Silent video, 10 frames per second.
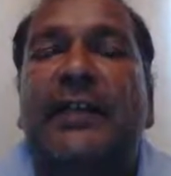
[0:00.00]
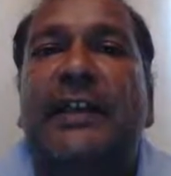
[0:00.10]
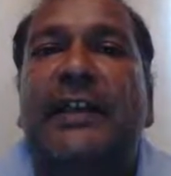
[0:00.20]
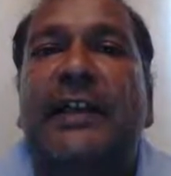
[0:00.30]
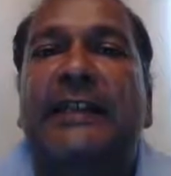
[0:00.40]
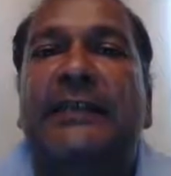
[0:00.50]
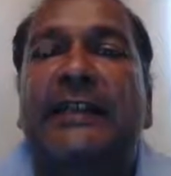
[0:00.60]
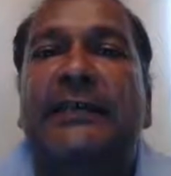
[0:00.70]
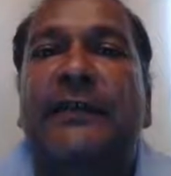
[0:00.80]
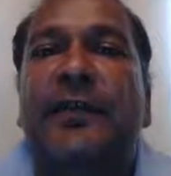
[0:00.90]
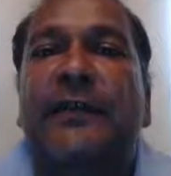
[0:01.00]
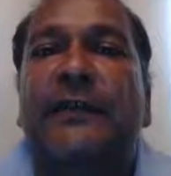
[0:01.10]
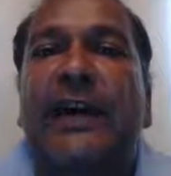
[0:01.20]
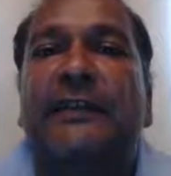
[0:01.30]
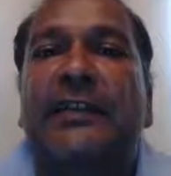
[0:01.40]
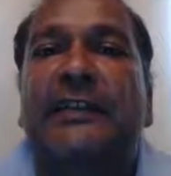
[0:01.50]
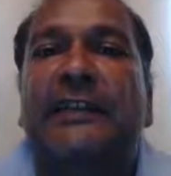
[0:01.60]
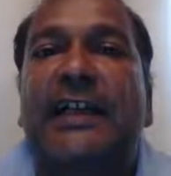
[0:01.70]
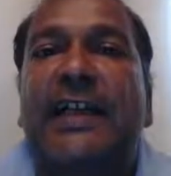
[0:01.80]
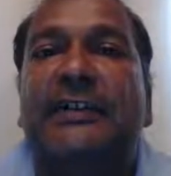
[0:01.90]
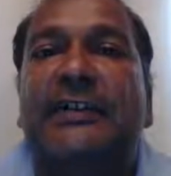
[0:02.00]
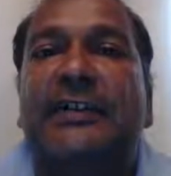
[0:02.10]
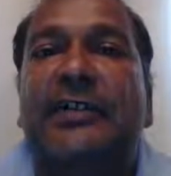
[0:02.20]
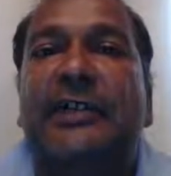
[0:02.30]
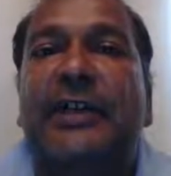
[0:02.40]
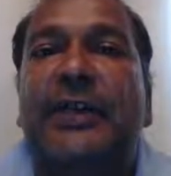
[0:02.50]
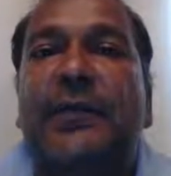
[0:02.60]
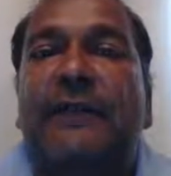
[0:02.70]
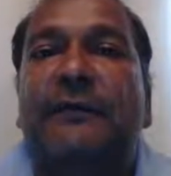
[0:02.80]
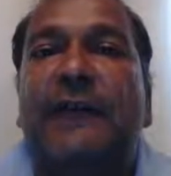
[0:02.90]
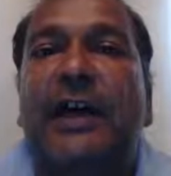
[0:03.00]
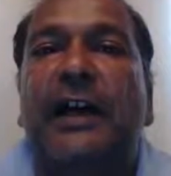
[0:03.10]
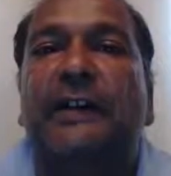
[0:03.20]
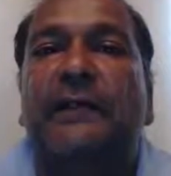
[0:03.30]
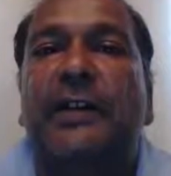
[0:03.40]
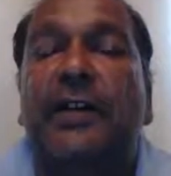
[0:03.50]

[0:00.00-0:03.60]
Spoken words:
me at 864-569-2315